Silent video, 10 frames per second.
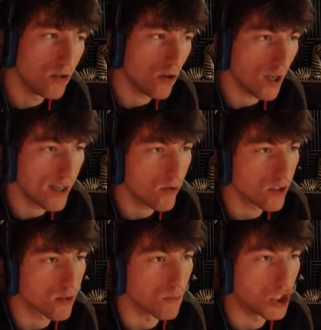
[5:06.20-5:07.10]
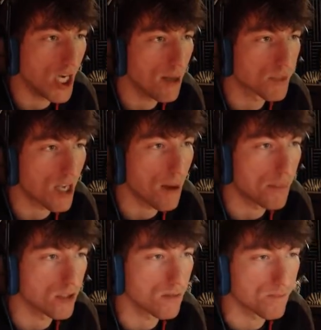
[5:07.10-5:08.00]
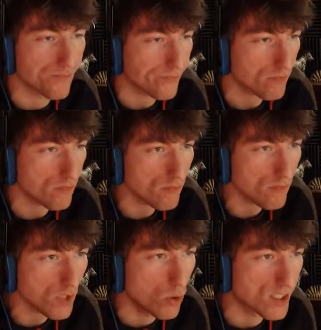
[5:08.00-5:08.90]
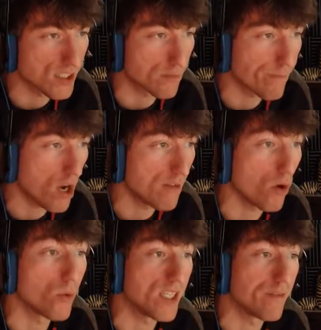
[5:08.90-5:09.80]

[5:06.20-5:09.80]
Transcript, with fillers: I'm hearing some jams happening. What's this? Five. Oh, we need